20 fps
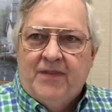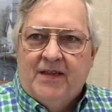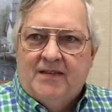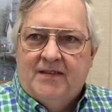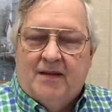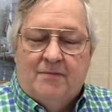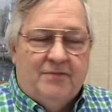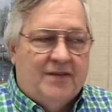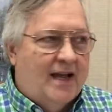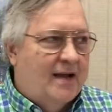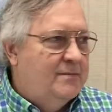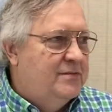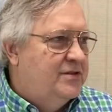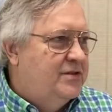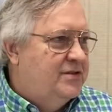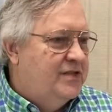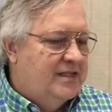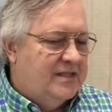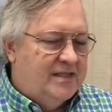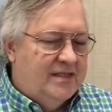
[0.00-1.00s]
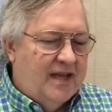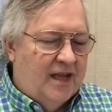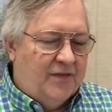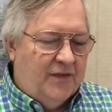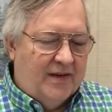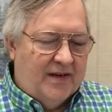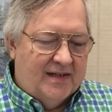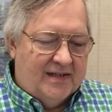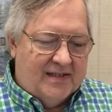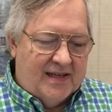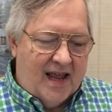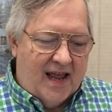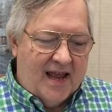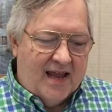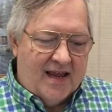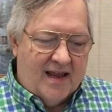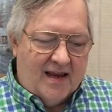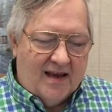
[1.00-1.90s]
Sometimes there's just nothing to say.